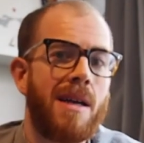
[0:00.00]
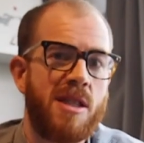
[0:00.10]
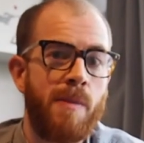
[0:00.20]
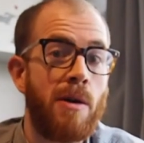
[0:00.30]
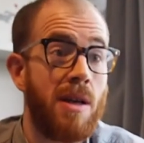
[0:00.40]

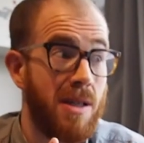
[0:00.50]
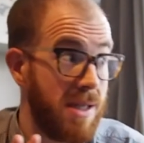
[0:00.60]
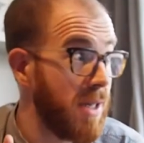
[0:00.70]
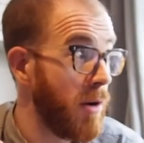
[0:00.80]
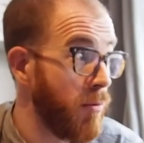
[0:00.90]
smokiness
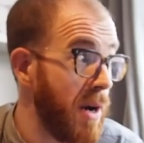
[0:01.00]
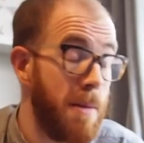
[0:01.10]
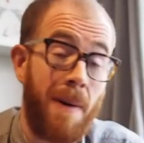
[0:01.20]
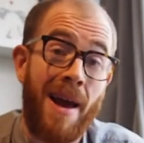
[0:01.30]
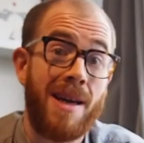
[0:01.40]
is going to really
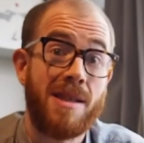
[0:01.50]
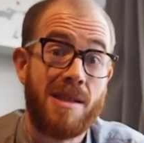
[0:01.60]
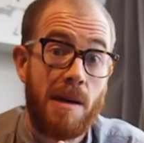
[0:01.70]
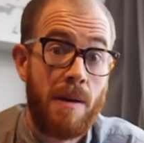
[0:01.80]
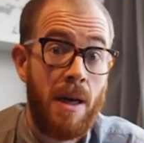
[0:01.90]
play
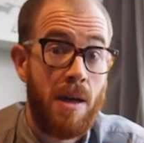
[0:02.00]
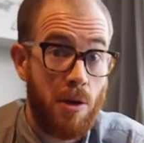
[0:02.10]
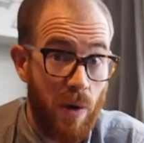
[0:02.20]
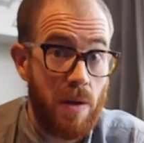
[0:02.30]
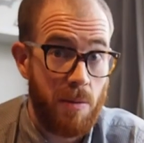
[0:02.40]
into
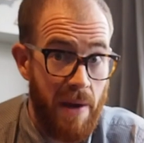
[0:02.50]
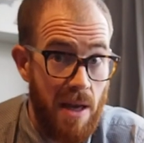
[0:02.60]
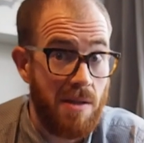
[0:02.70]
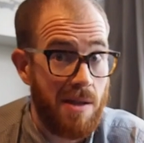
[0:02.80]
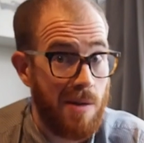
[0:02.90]
grilled
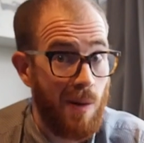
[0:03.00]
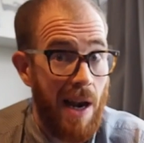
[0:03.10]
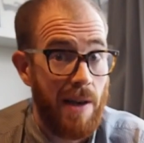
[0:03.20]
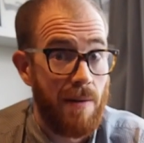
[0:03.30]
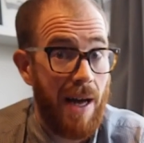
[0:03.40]
meats as
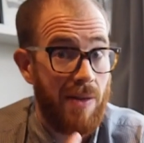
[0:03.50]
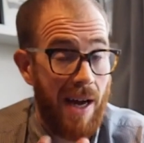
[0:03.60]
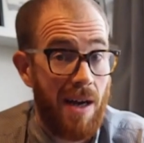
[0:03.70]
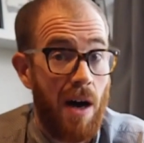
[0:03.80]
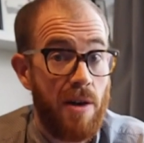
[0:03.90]
well, and
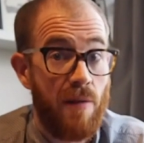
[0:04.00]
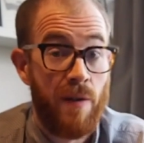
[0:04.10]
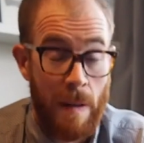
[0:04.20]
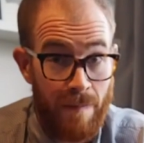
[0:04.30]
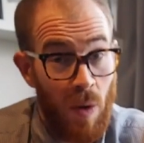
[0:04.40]
that kind of
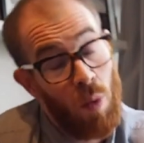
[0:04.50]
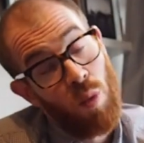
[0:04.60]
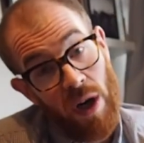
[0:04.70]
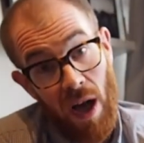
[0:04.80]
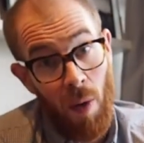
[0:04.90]

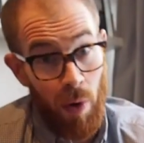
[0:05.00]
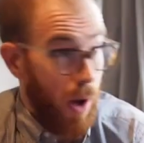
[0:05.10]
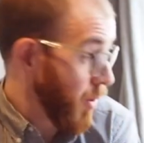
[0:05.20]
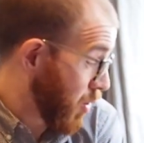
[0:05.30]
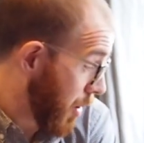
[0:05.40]
what I
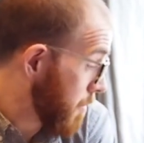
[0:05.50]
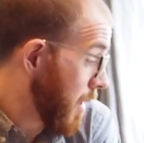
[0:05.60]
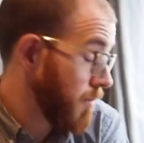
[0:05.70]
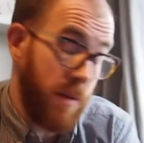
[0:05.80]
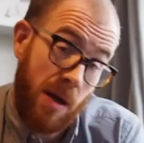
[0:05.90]
would call
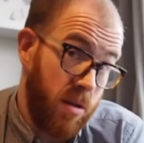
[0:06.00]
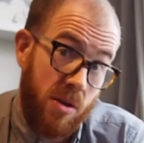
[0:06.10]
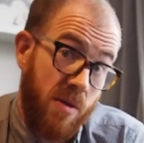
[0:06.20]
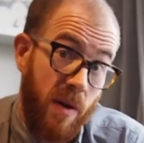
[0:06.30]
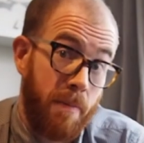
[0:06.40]
a
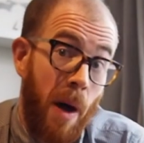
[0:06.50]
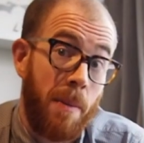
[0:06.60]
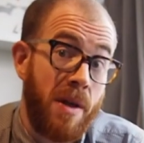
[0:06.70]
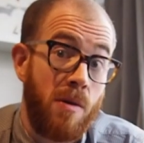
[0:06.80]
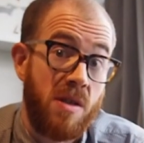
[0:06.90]
sort of a
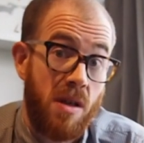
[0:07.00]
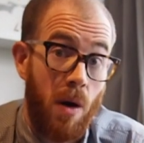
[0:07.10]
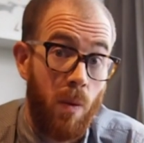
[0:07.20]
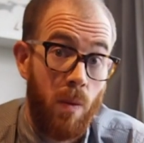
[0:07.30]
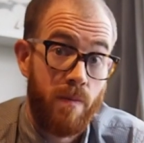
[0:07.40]
barbecue
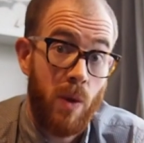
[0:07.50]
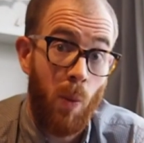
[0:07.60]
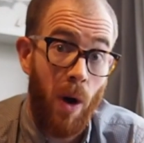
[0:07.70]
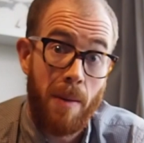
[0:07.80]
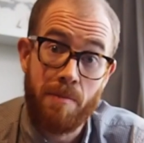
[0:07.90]
style
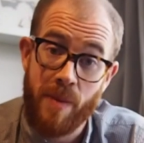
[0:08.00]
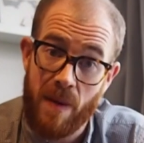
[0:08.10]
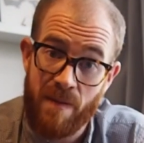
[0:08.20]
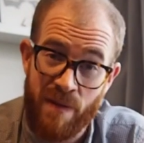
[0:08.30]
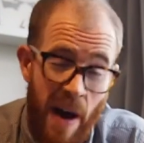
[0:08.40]
wine,
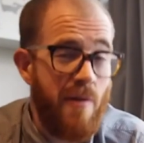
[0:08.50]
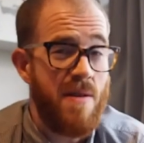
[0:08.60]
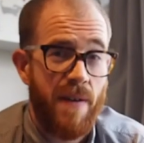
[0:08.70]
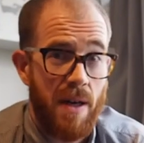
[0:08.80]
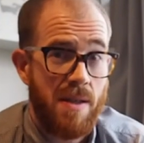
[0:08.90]
but very
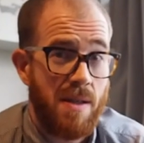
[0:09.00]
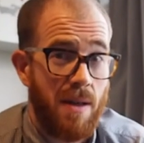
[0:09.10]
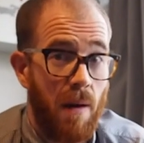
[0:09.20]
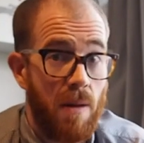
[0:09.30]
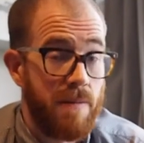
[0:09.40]

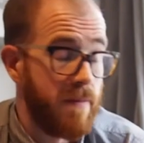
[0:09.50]
versatile.